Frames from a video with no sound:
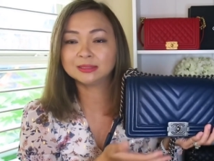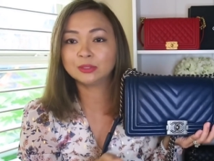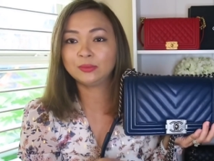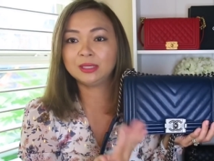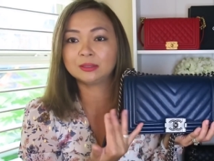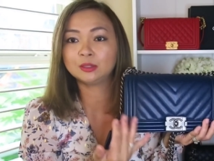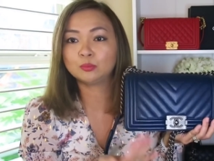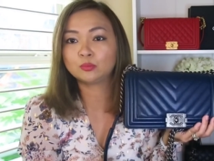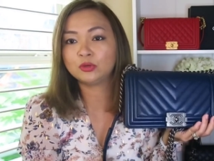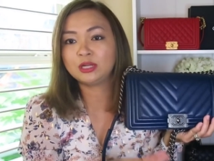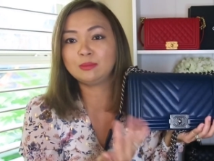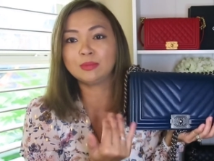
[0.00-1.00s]
So it could
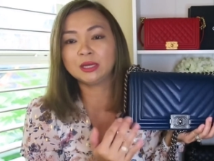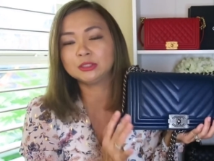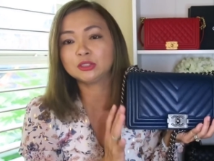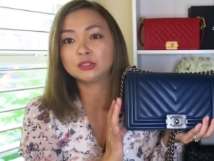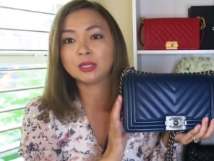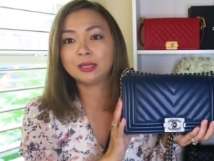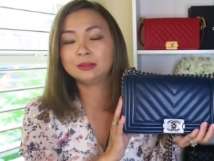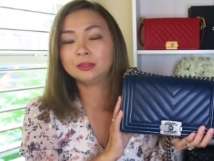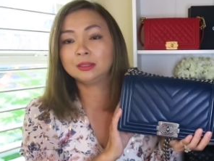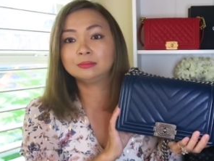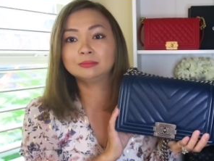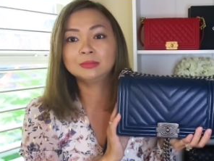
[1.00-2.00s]
pretty much, I
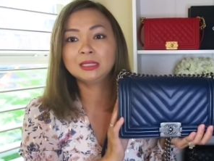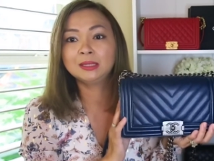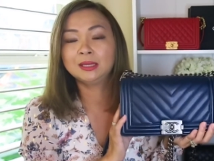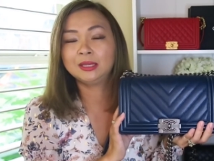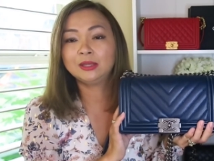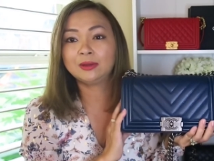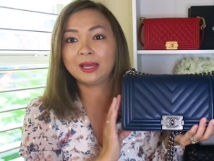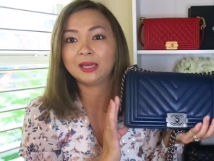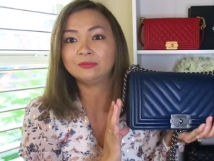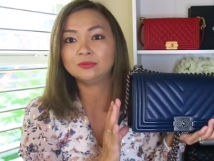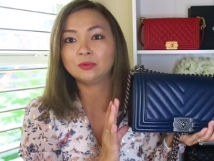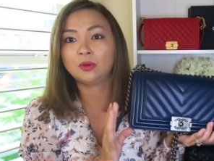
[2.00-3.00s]
could, you know, I
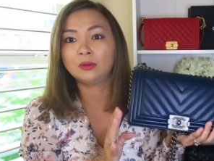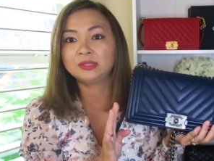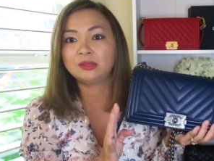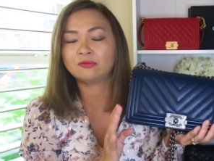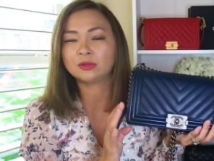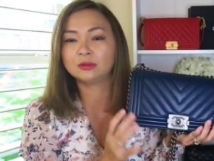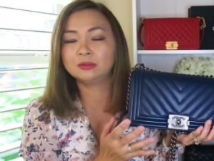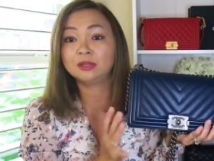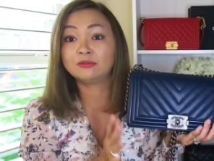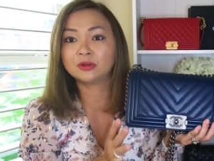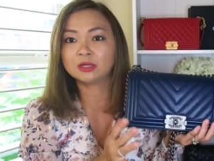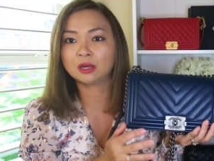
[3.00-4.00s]
have all different
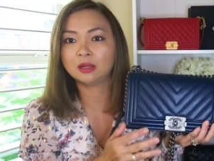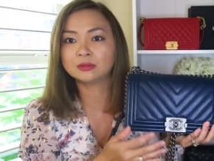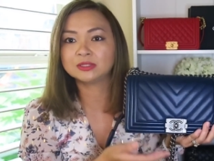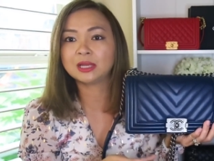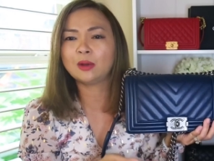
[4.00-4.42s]
different colors.